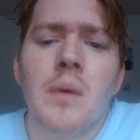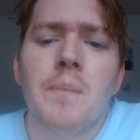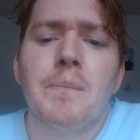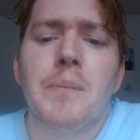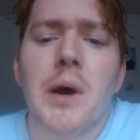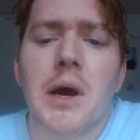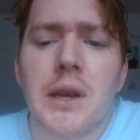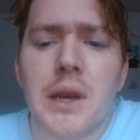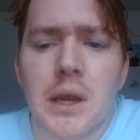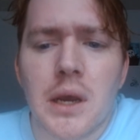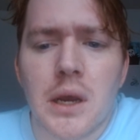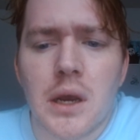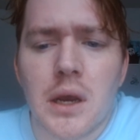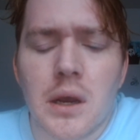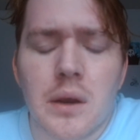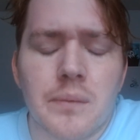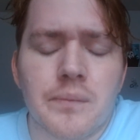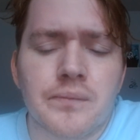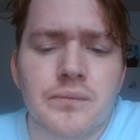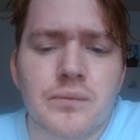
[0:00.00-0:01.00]

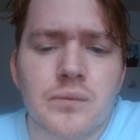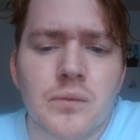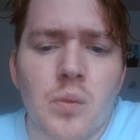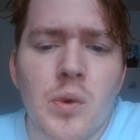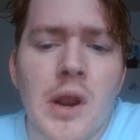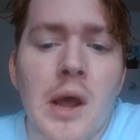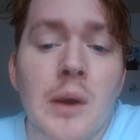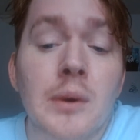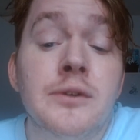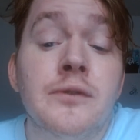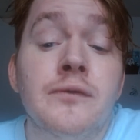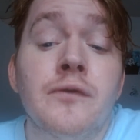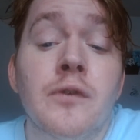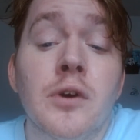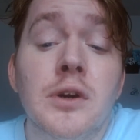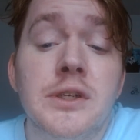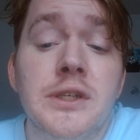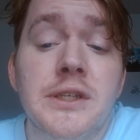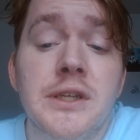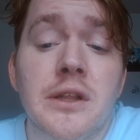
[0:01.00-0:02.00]
But when I was
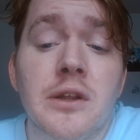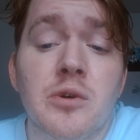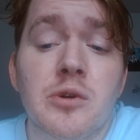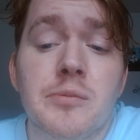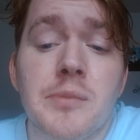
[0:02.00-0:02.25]
first dealing with